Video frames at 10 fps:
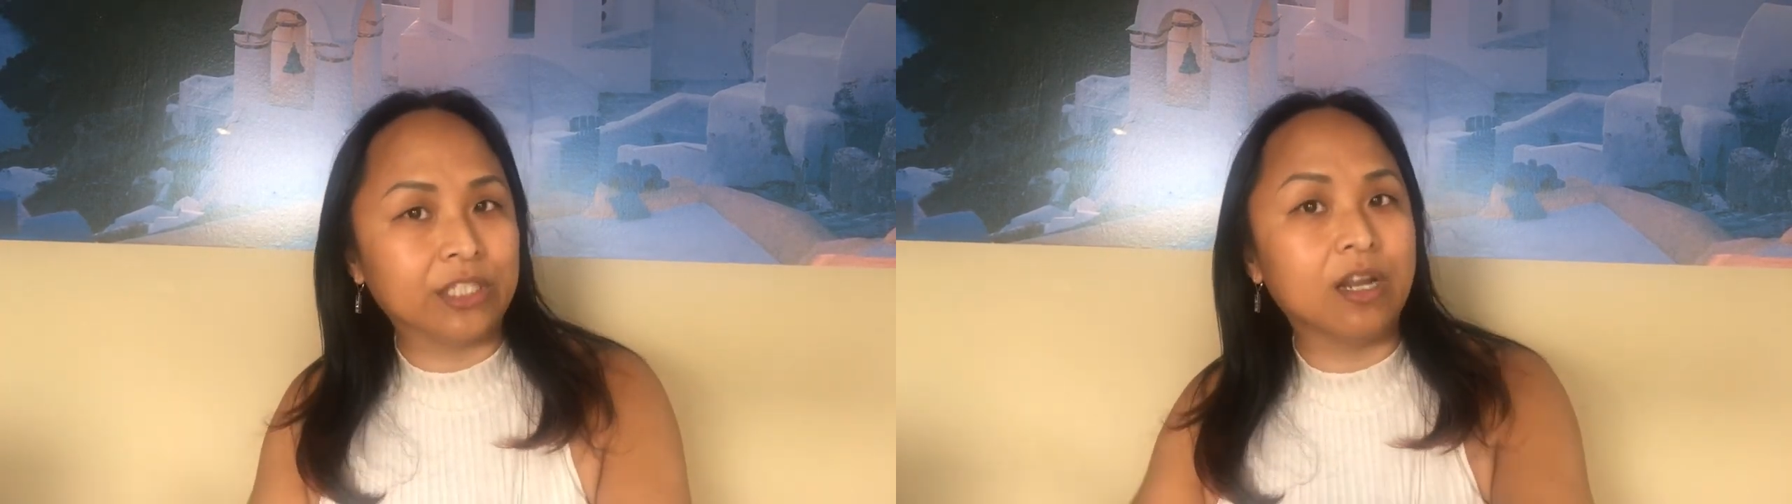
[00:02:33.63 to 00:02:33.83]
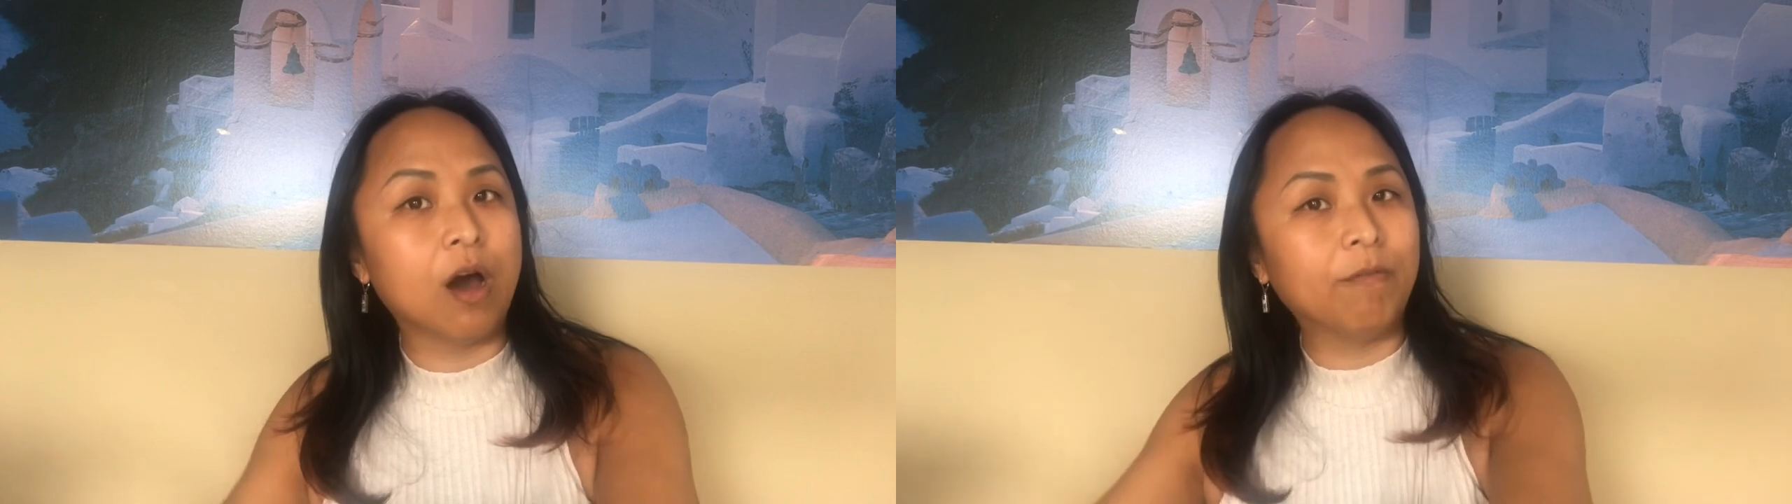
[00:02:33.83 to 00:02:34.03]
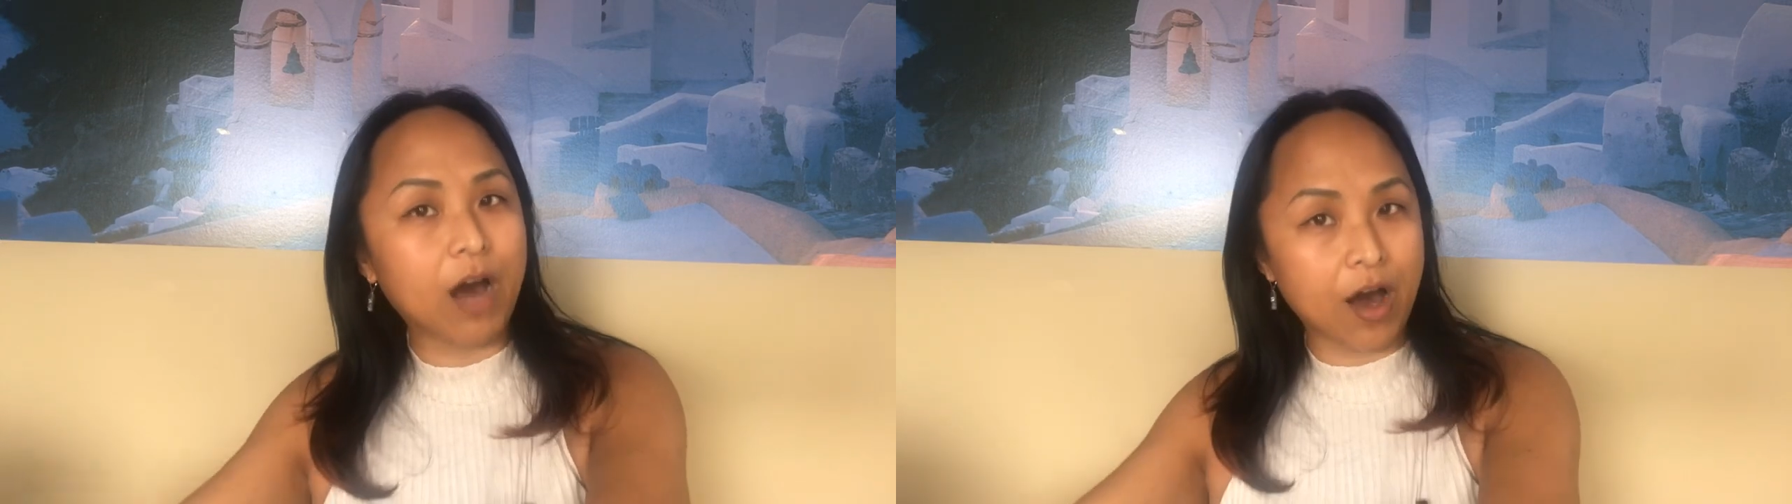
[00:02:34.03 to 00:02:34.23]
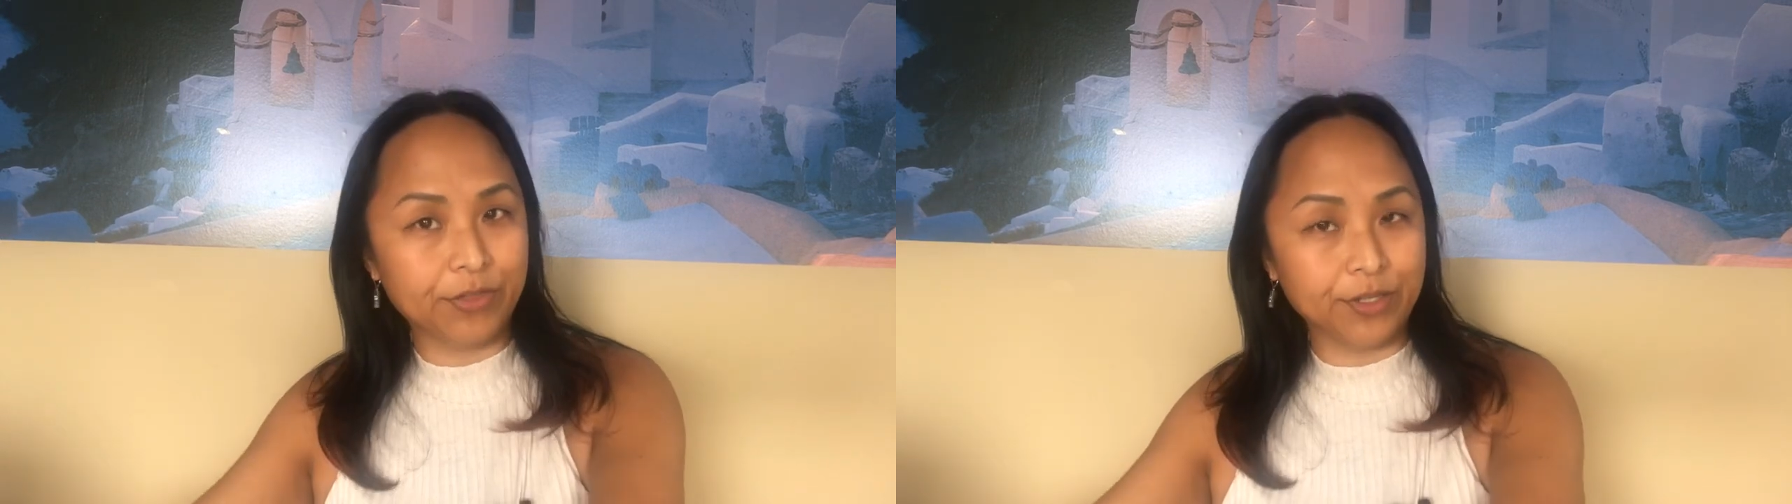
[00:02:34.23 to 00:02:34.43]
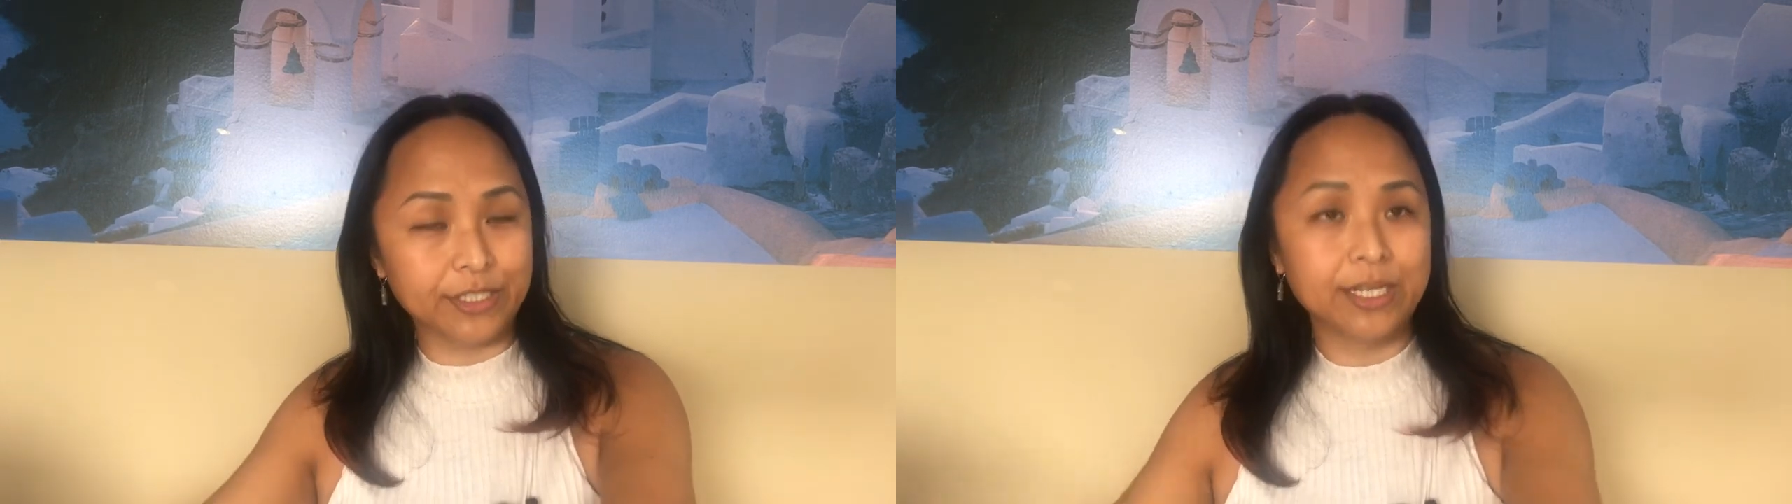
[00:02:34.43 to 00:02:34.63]
of
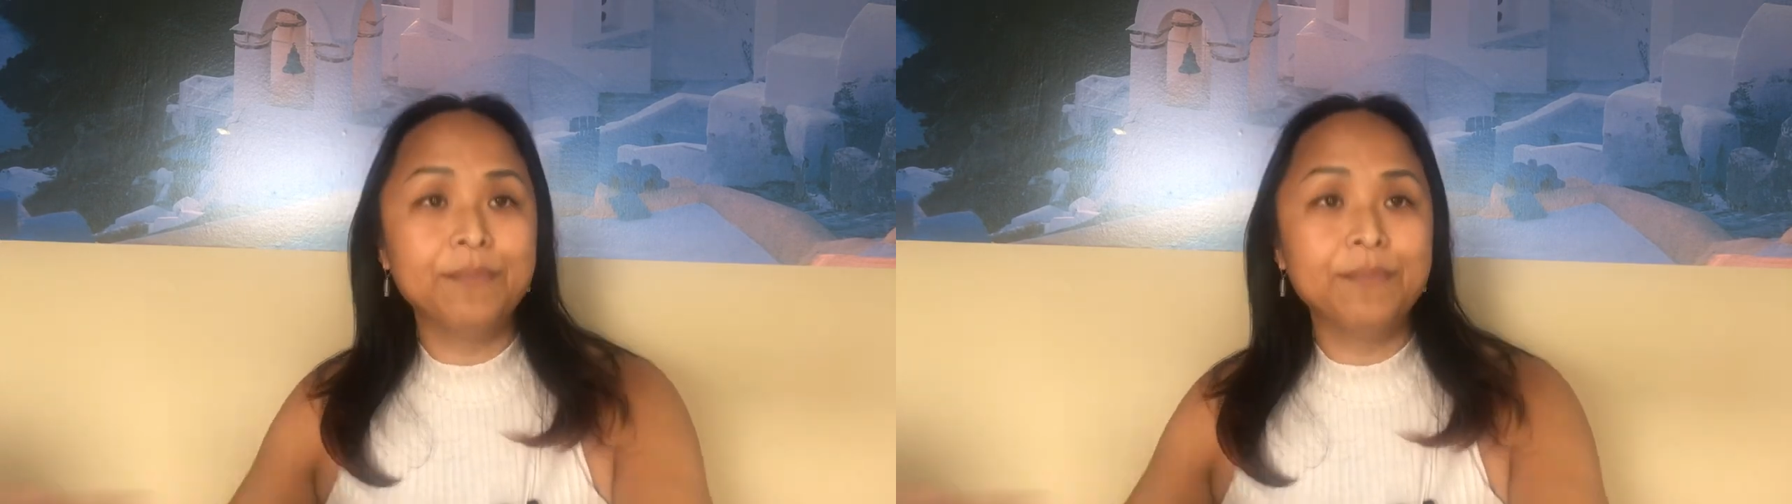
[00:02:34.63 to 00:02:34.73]
others.